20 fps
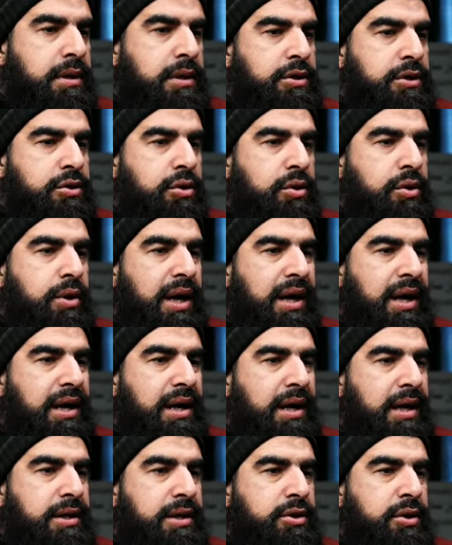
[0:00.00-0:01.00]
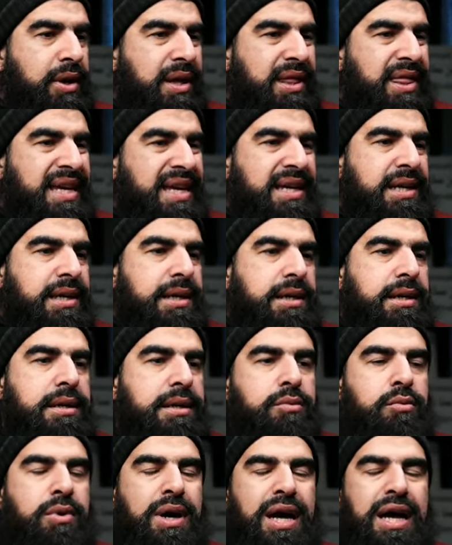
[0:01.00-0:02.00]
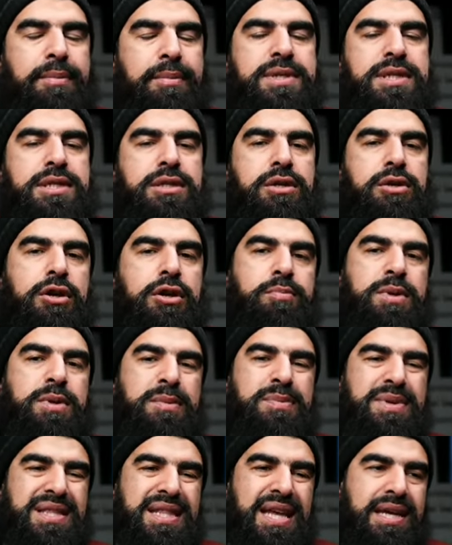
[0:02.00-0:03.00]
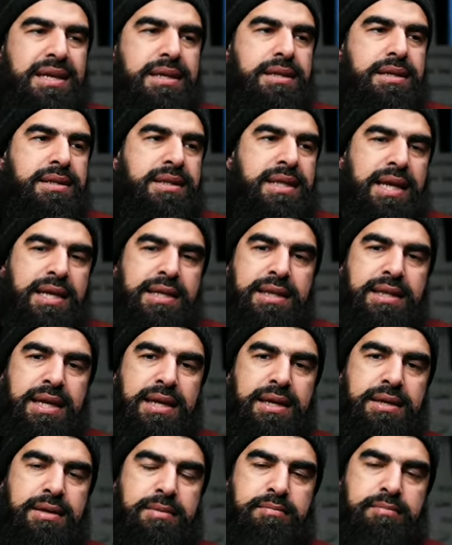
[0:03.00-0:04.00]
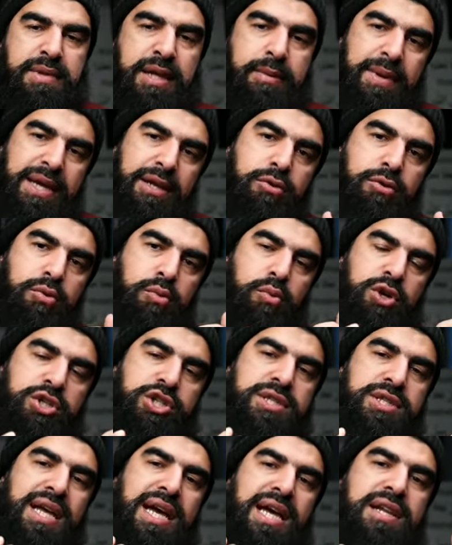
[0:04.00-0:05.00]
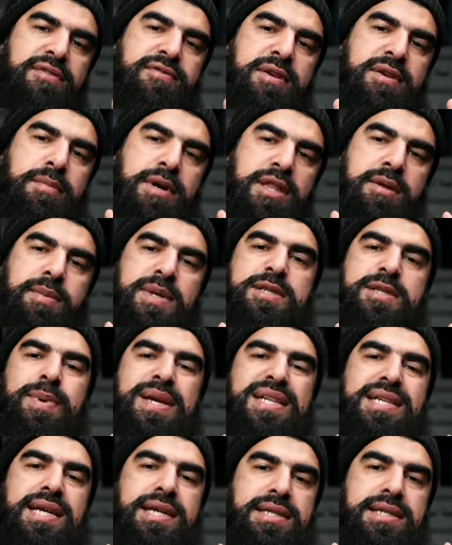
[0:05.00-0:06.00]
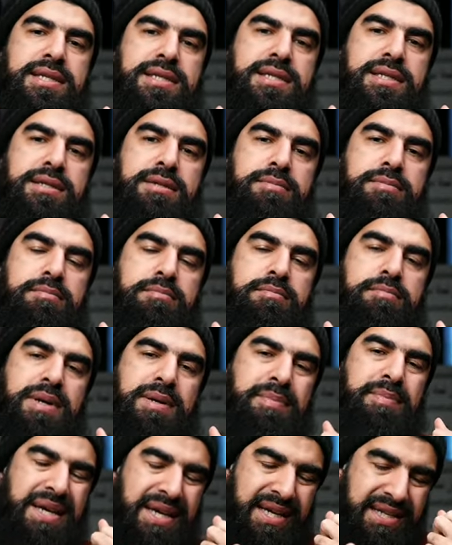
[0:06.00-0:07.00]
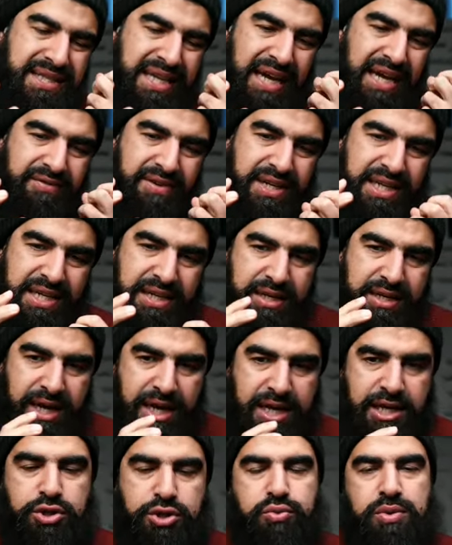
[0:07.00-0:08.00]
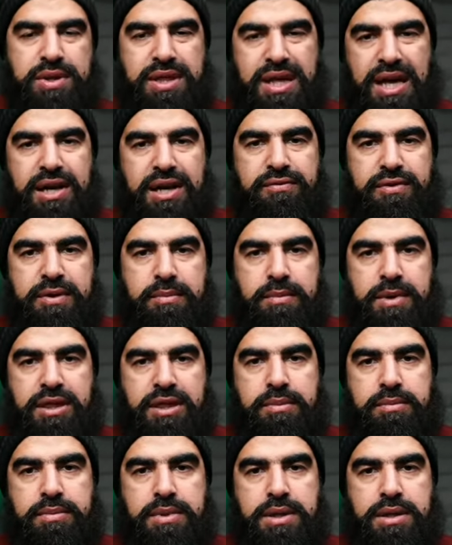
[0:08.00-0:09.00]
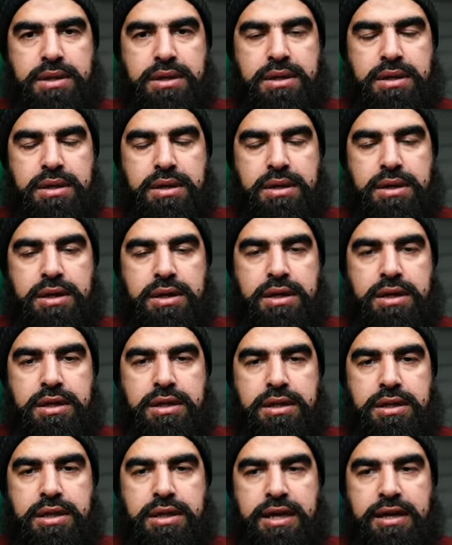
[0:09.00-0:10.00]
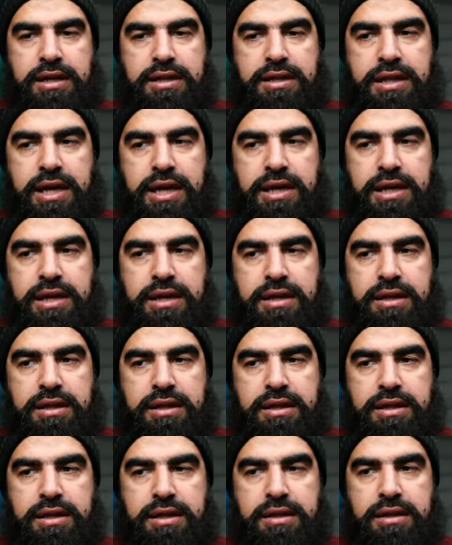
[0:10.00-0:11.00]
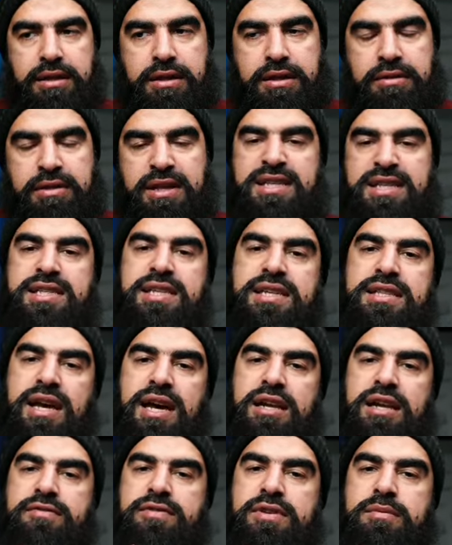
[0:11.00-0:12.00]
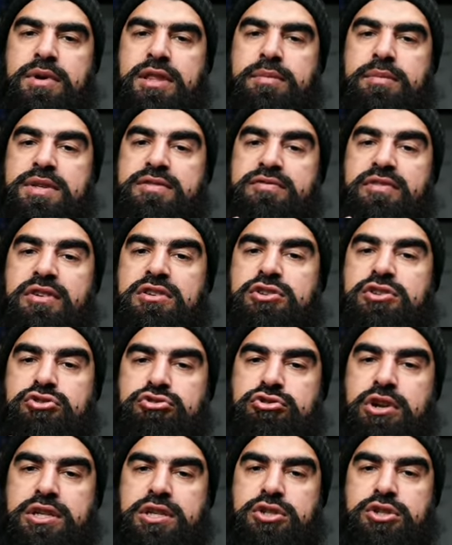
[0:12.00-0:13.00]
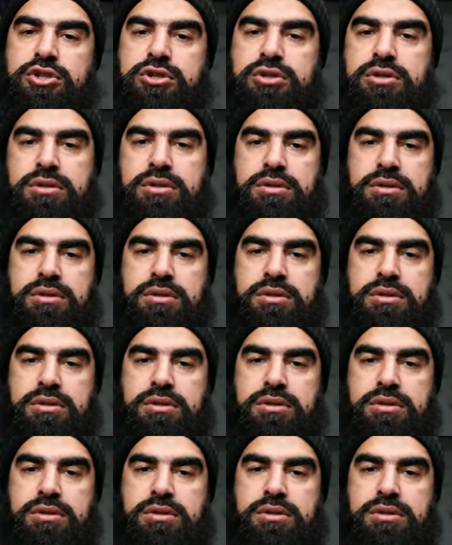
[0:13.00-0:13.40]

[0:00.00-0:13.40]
So, so I think what happens is a lot of people they they they, they may watch the Hanafi madhab as spectators, but because they haven't engaged with Hanafi madhab, they they they see the Hanafi madhab as very strange.